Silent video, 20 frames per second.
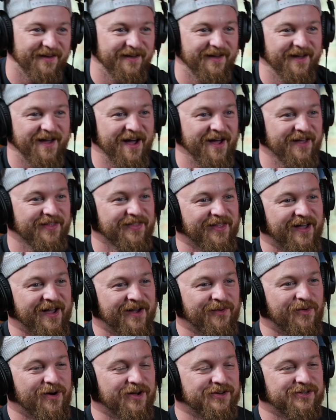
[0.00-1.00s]
I
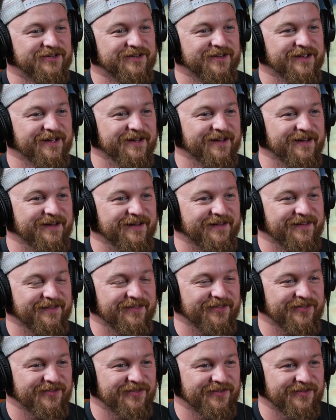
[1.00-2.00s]
watched the
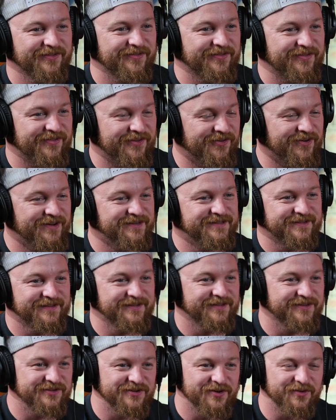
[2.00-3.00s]

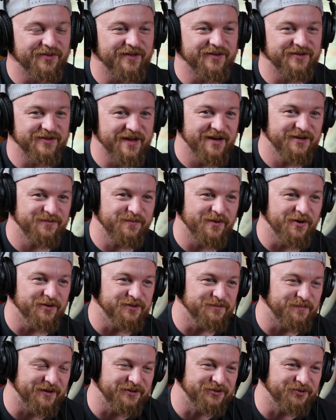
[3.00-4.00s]
HBO
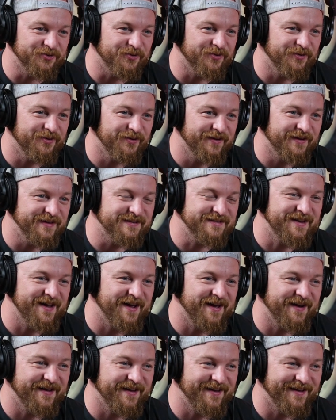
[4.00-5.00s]
special. It's
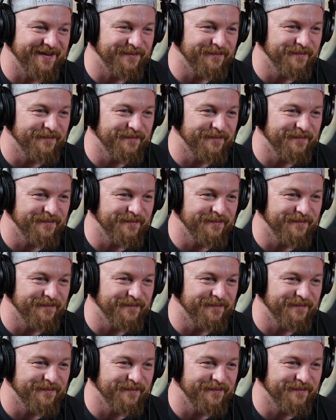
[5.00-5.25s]
got